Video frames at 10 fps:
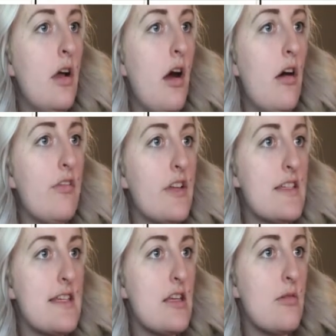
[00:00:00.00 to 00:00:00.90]

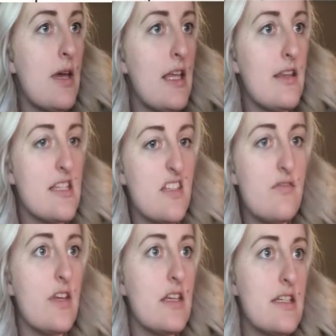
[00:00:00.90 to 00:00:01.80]
obviously you make this
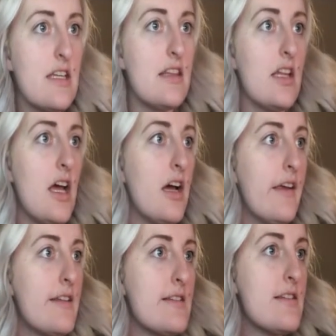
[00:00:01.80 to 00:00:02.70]
fit in the
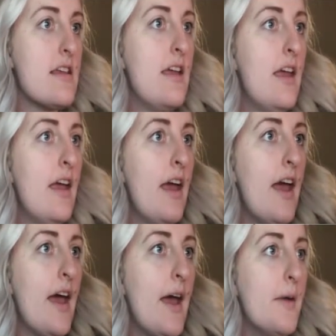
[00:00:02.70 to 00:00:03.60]
lines
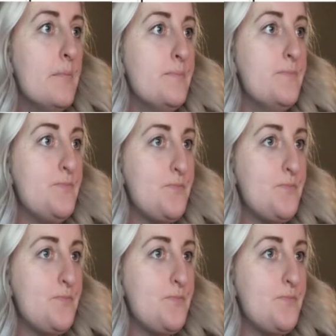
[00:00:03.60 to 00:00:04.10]
um,